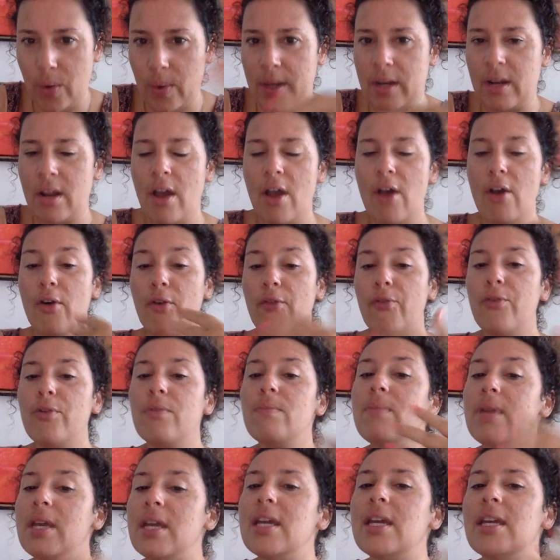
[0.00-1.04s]
And for
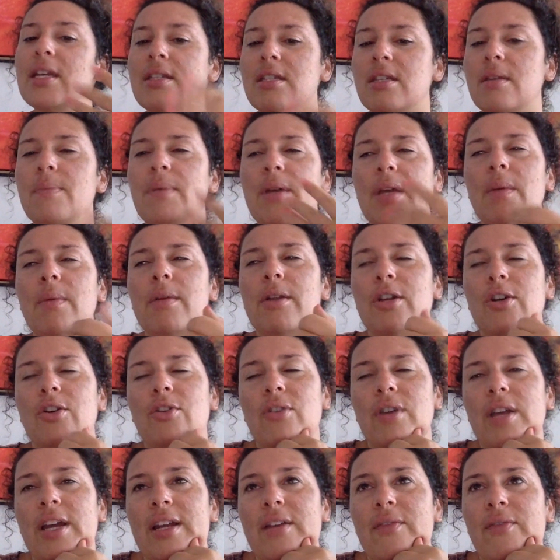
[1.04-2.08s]
me to be able to
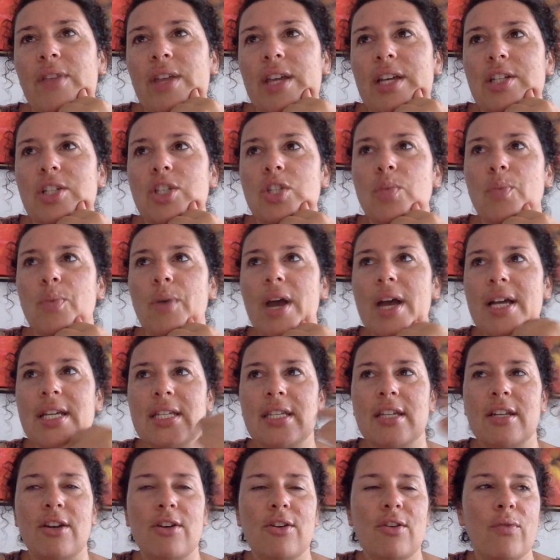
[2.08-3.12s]
creatively express
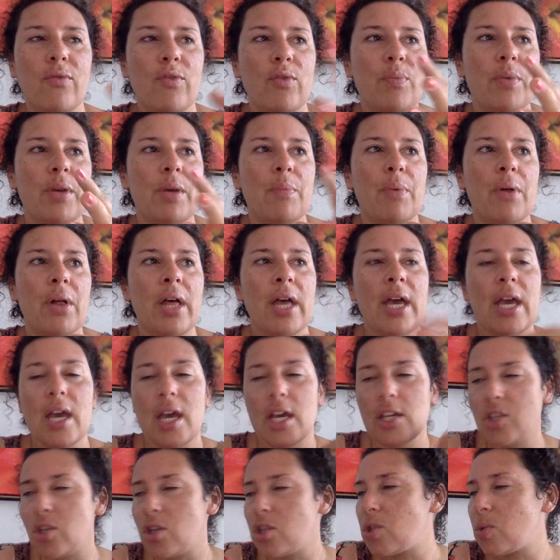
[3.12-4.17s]
and interview people,
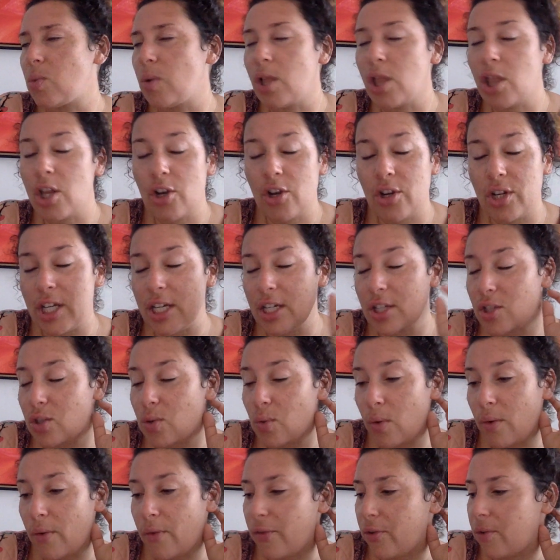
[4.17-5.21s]
it's also a learning
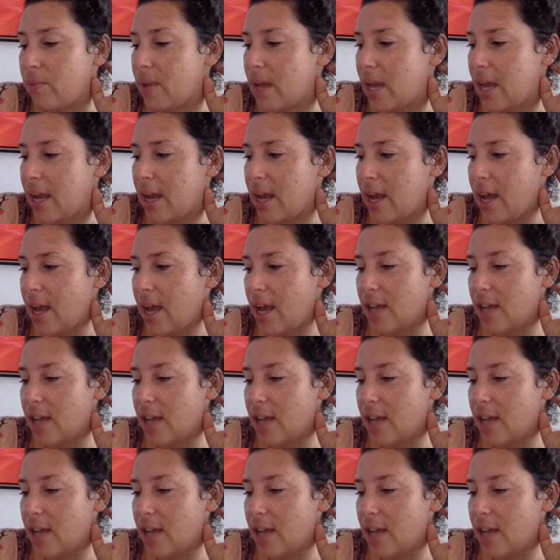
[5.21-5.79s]
tool for me.